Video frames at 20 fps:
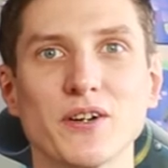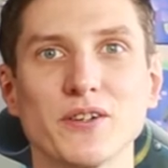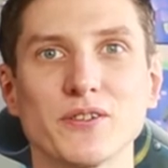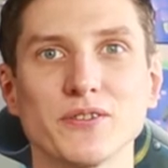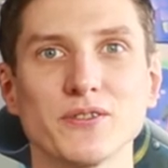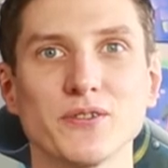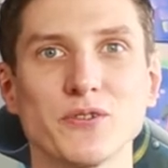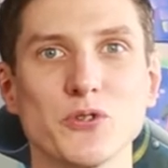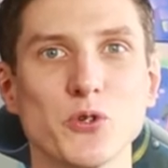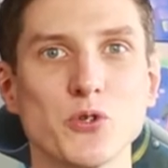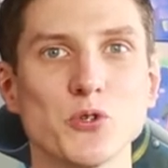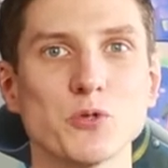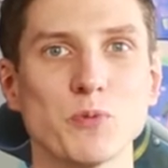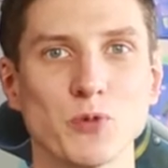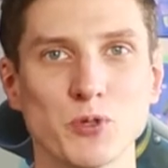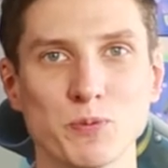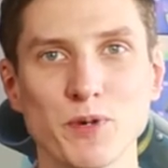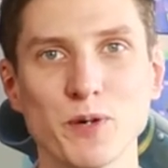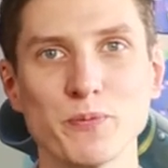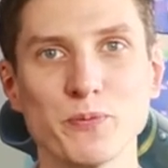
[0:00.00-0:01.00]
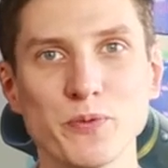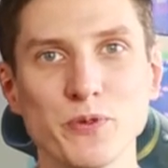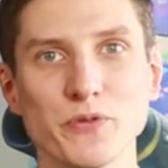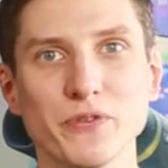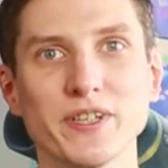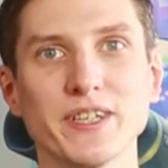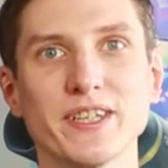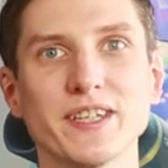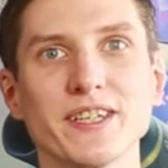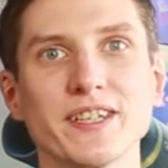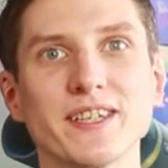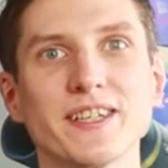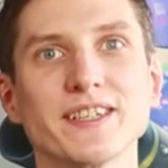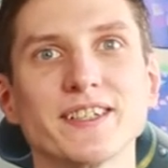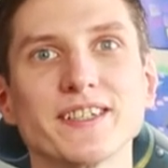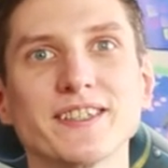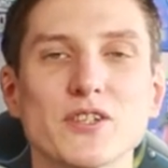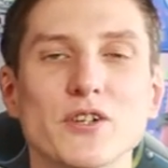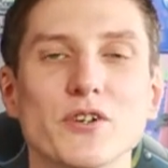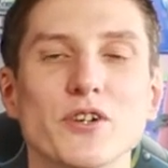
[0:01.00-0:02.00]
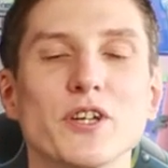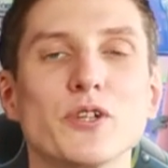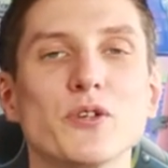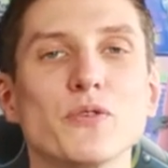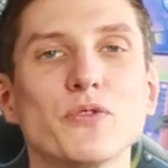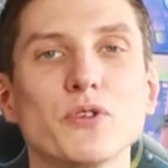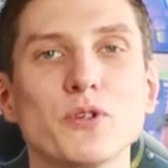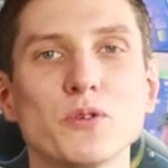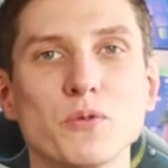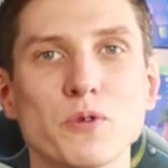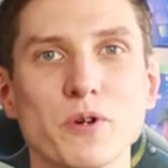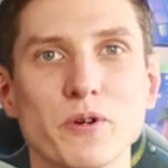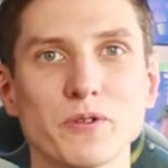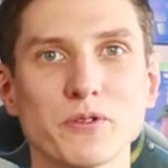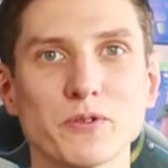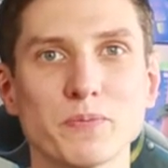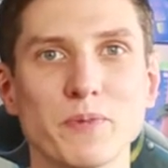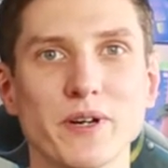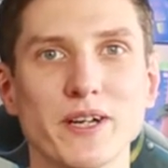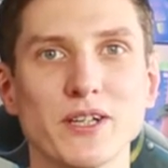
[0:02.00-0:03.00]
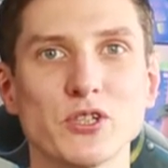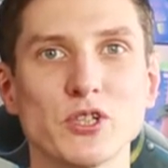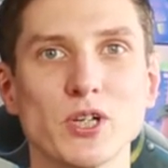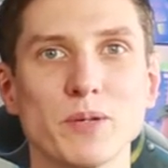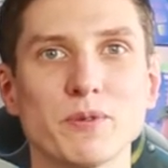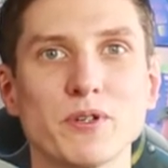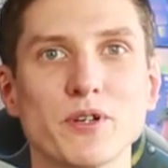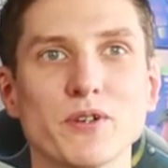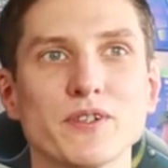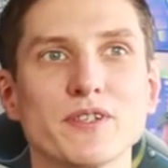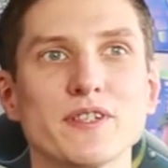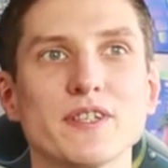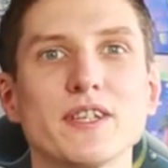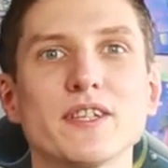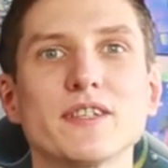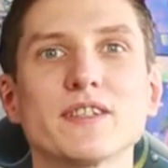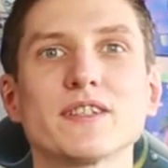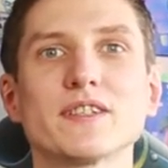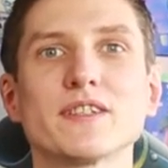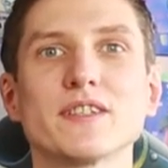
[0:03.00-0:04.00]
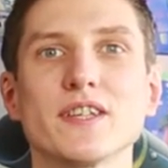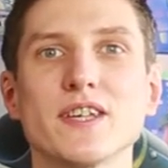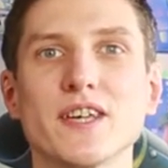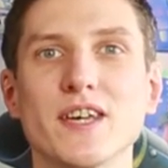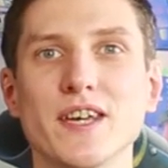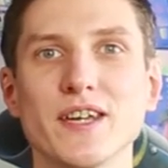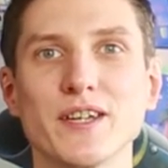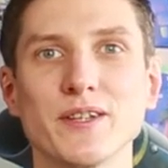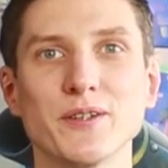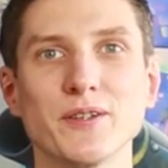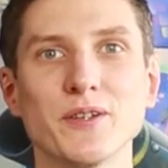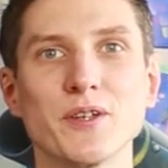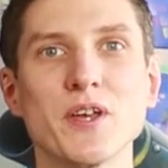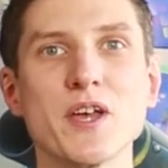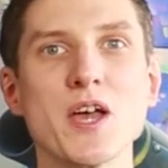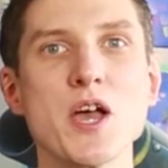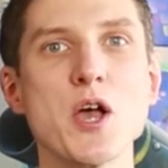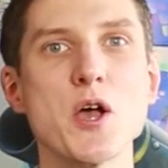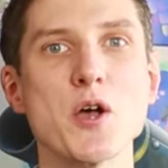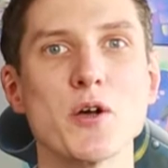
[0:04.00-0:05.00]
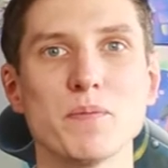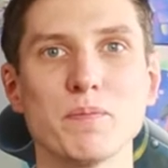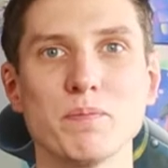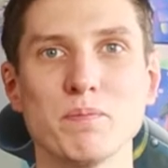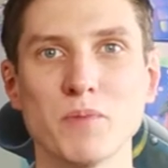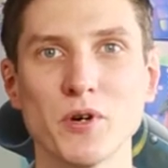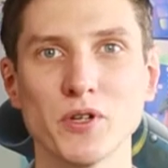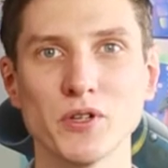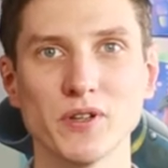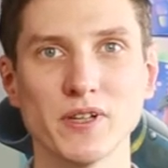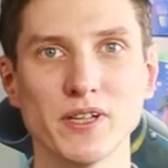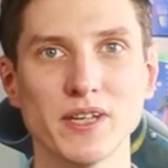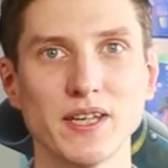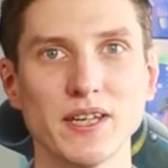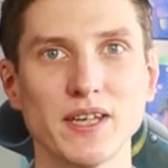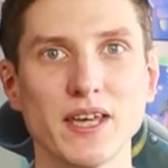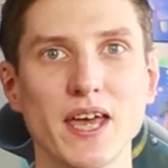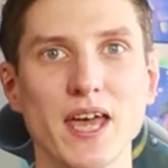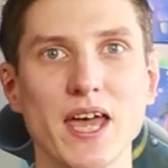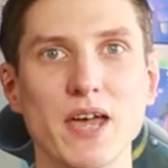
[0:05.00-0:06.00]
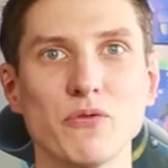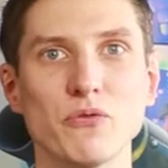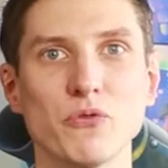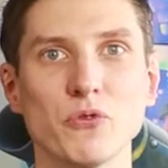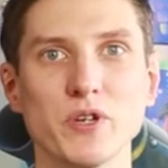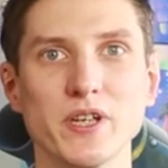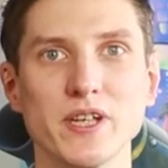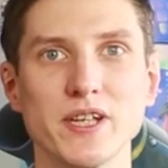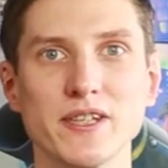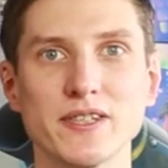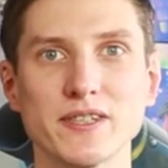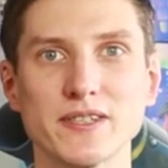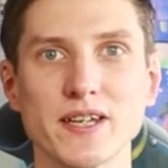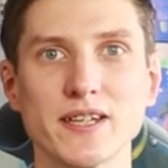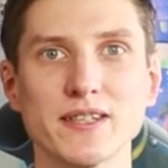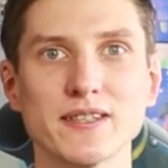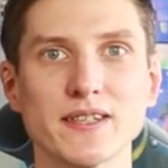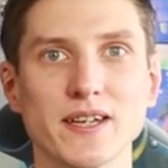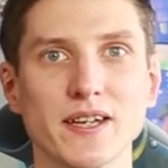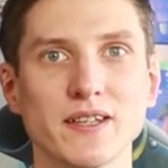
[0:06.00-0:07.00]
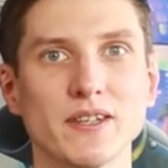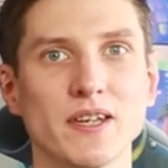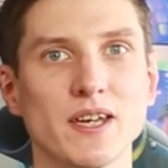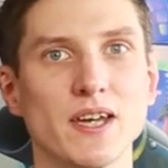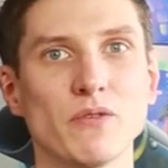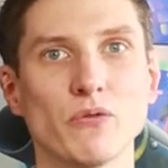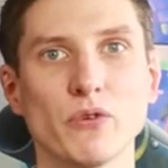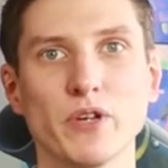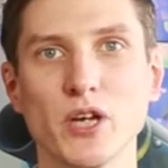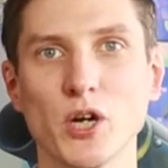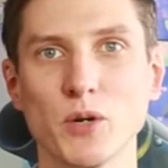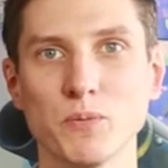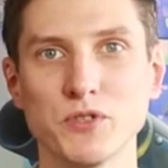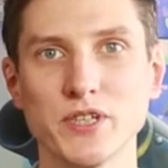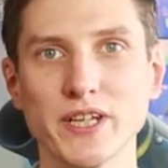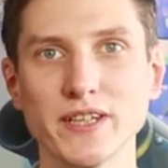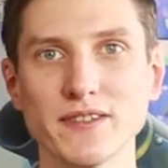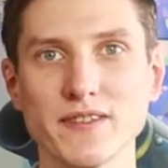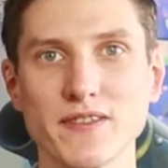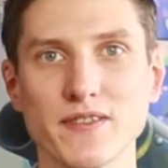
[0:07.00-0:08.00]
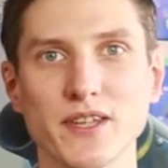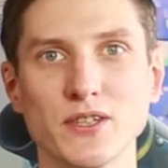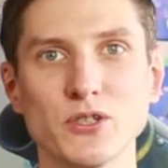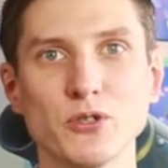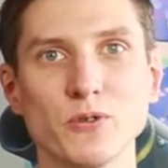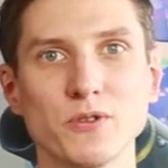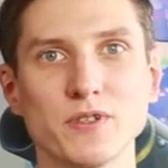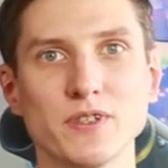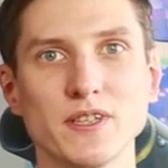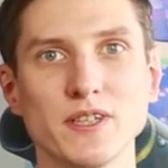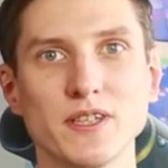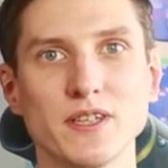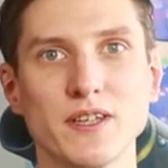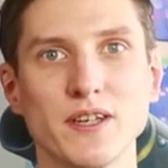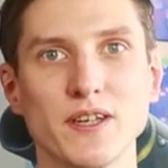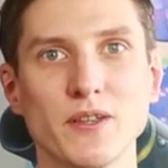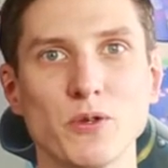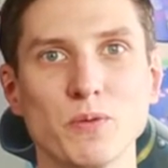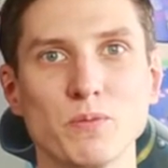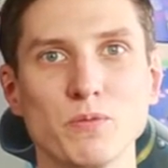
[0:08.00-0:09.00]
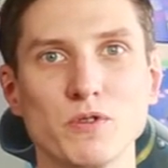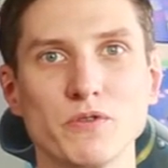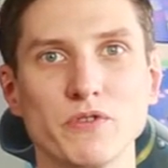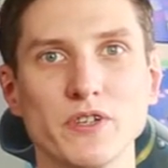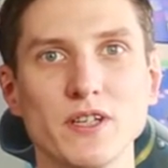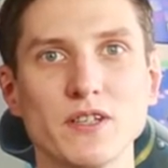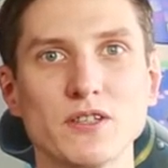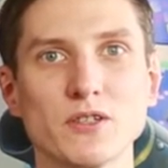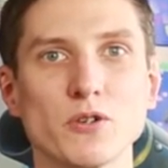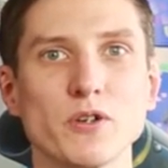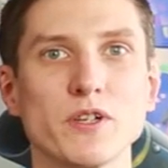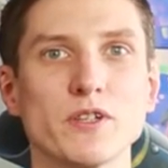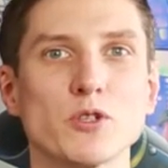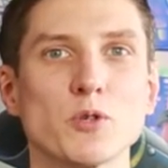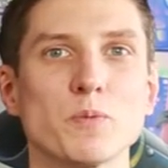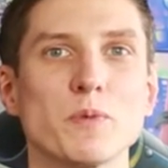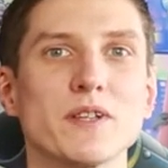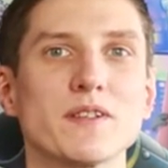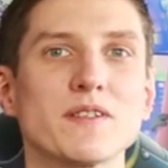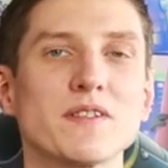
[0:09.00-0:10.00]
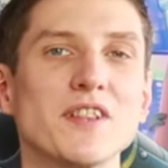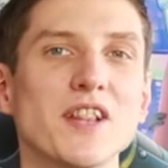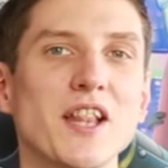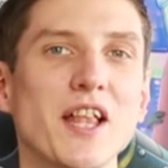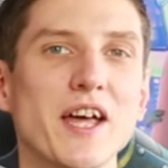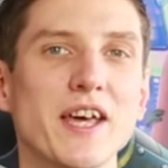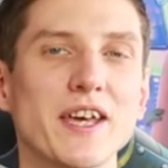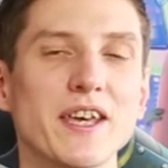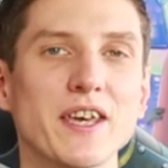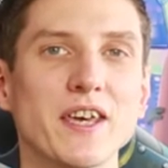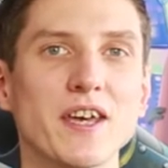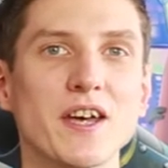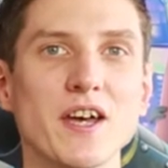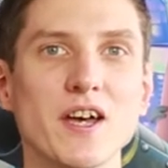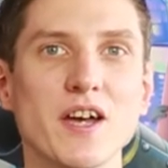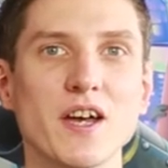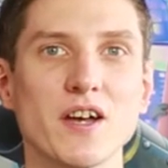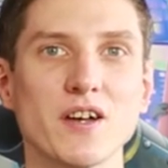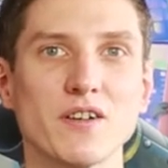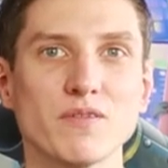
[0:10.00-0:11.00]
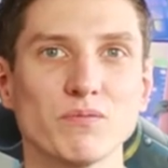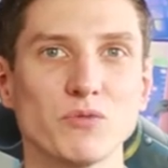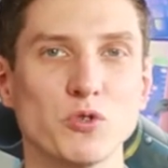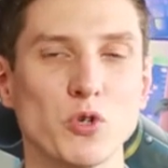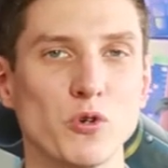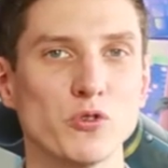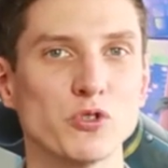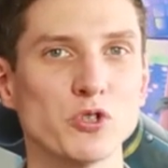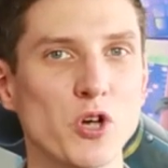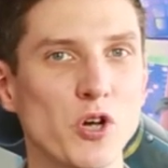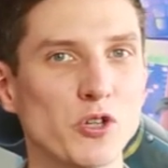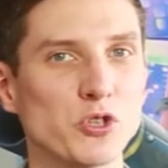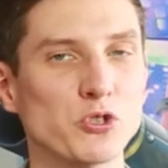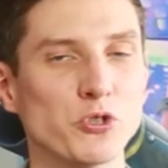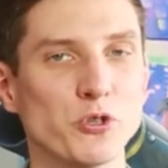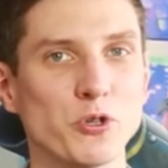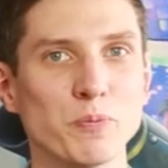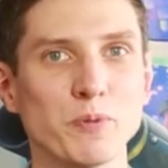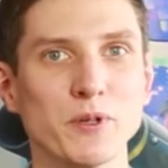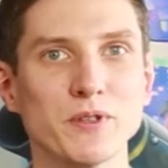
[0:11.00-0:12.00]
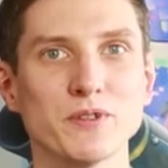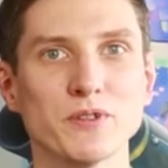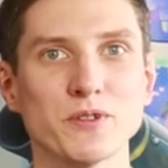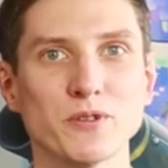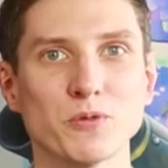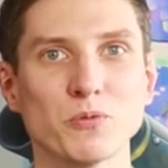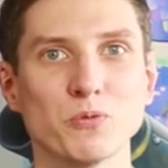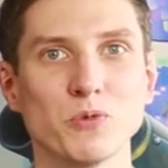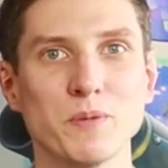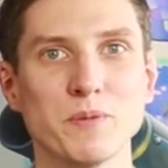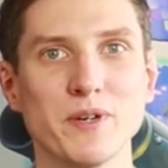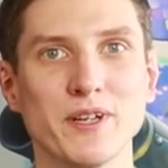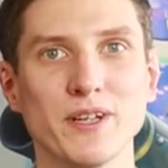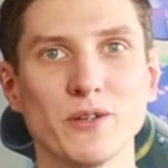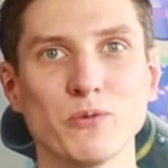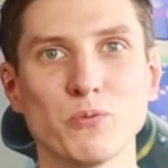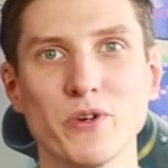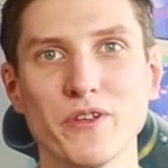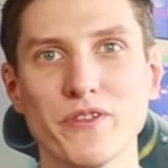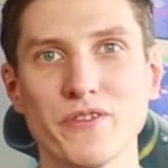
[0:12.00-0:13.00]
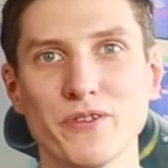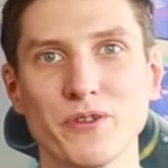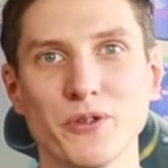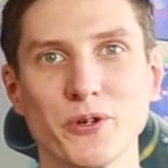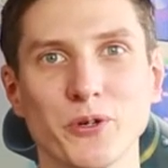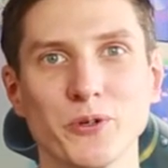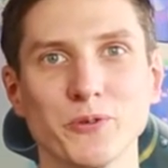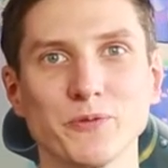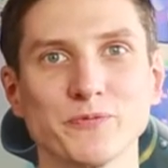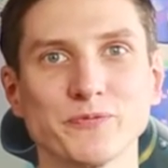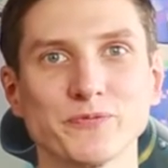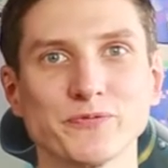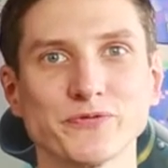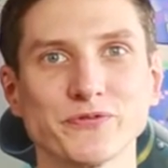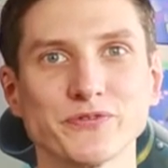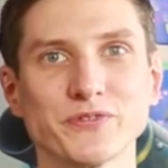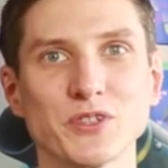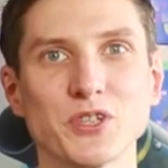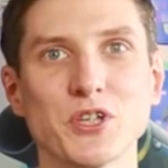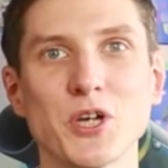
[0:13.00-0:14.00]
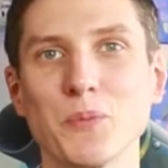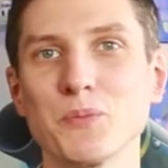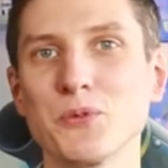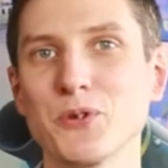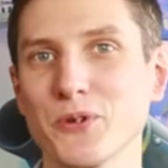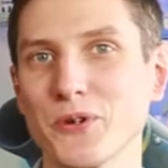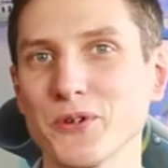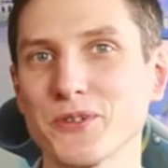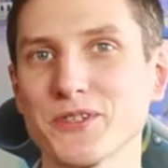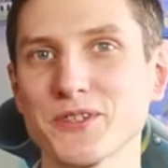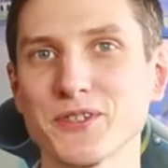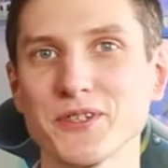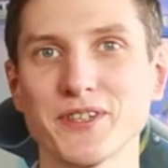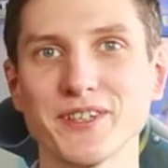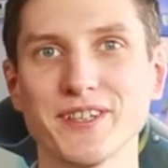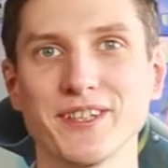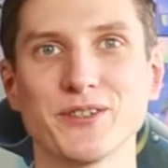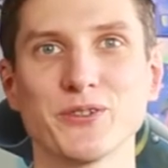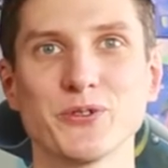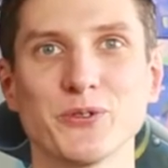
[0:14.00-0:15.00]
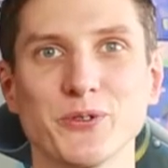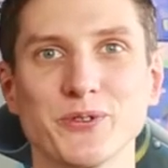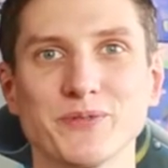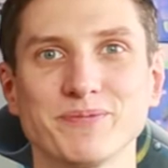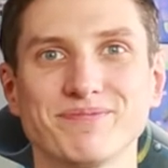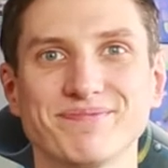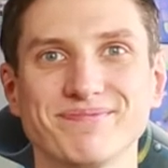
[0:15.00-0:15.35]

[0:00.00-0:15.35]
on the SpongeBob movie. So in a few words, my job consists in modeling every set and every object that you see in the movie. So it's a bit like you know, sculpture, but we made it with you know, computers and tools.